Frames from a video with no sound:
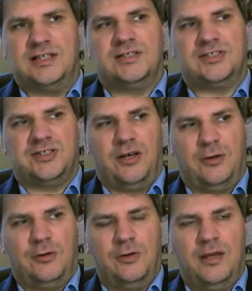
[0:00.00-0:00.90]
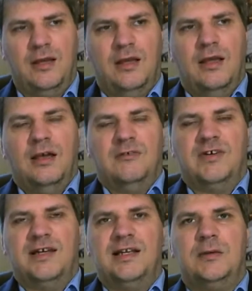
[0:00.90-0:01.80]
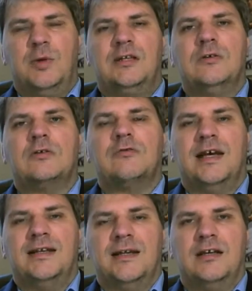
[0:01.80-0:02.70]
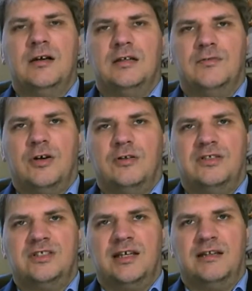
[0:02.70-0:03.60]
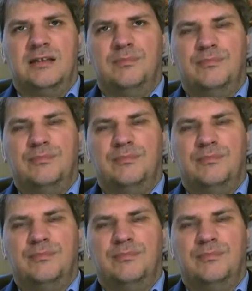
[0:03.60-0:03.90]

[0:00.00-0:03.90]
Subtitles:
And so really, when you're creating any kind of content,